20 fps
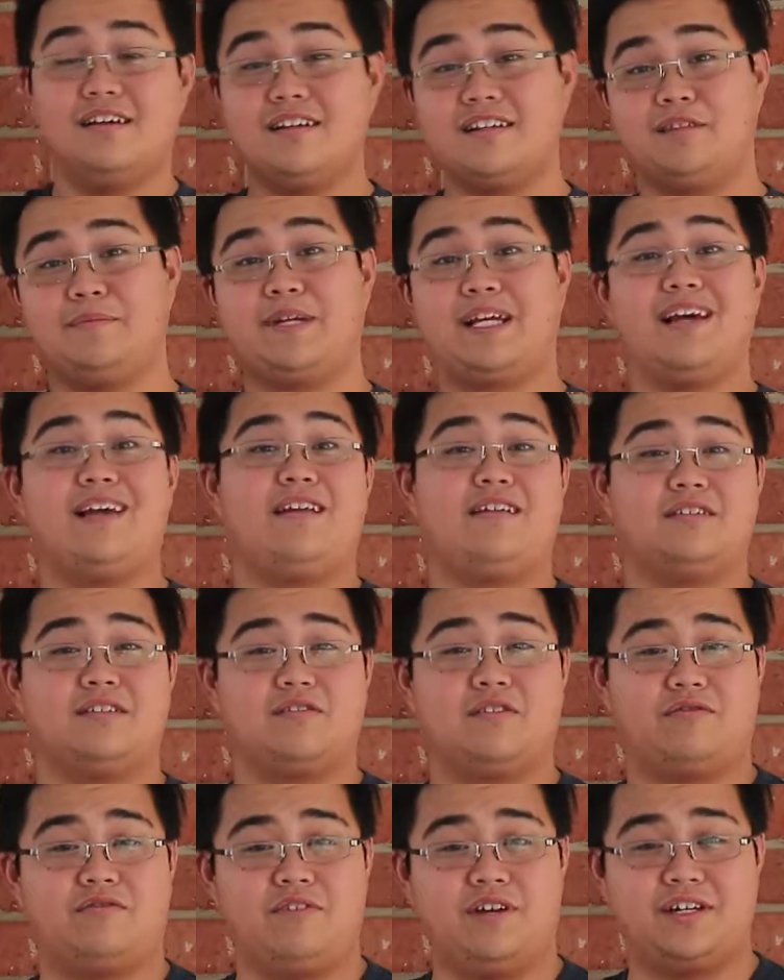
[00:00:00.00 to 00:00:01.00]
The mechanics of
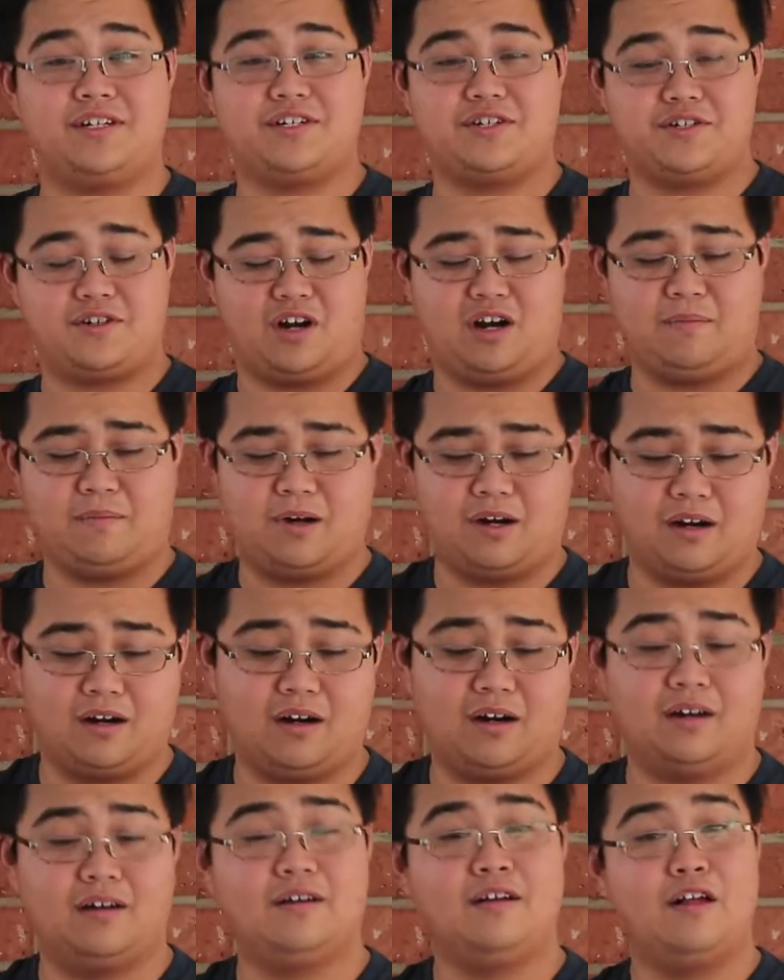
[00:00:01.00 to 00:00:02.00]
the French drop
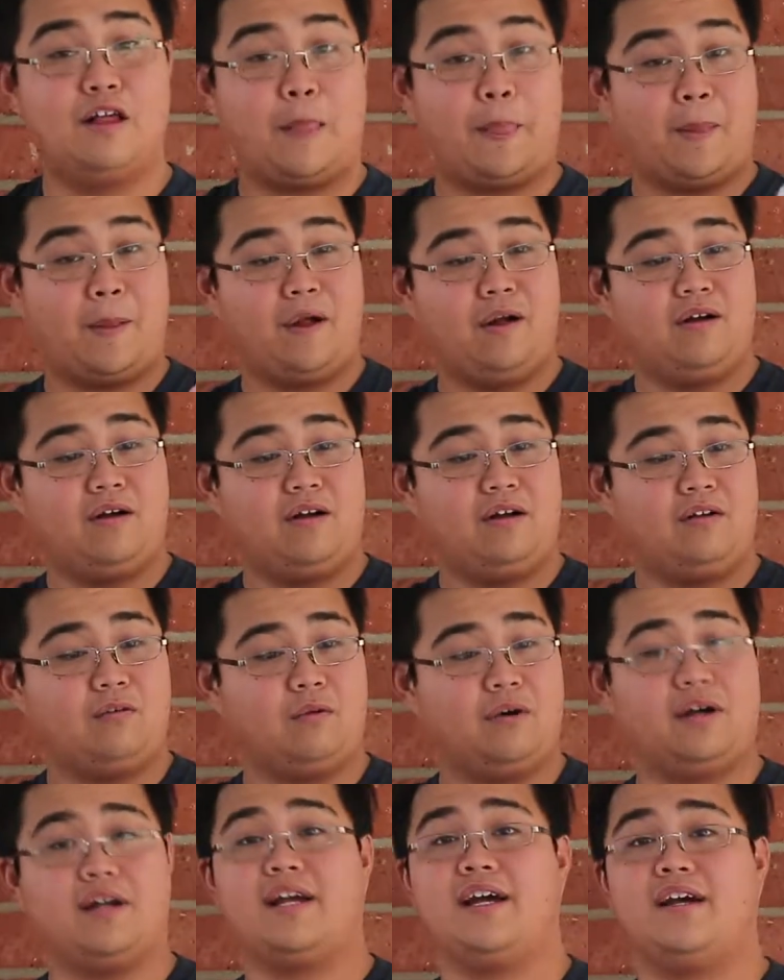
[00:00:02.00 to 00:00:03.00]
are:
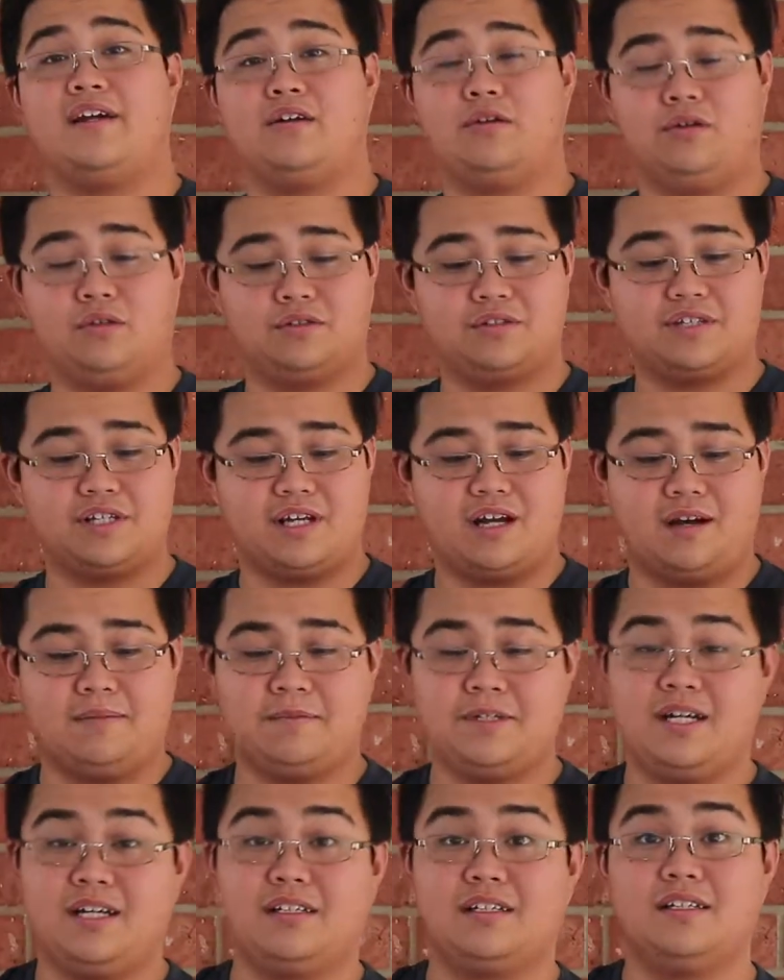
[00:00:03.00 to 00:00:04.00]
one hand holds the
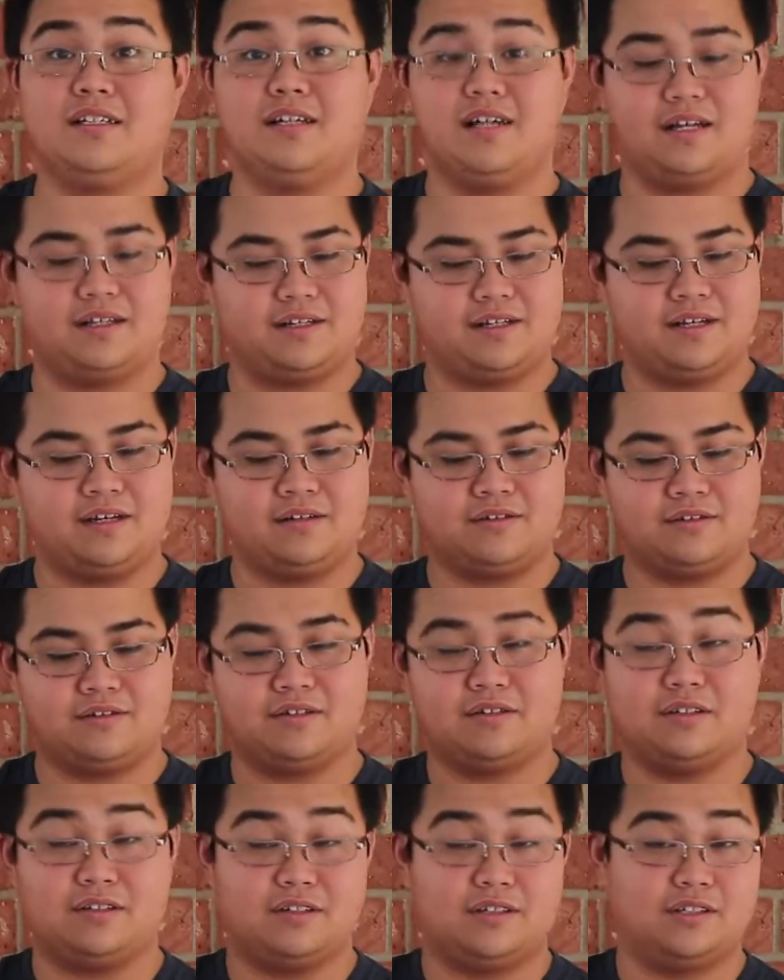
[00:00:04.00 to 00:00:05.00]
object and the other
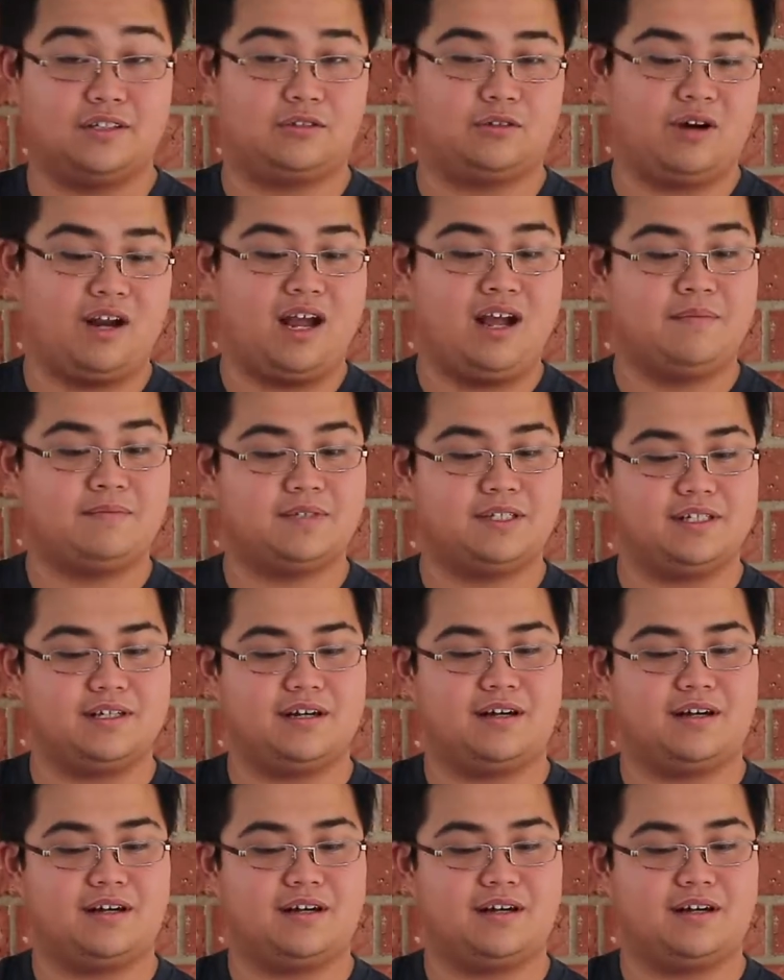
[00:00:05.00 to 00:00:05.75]
grabs the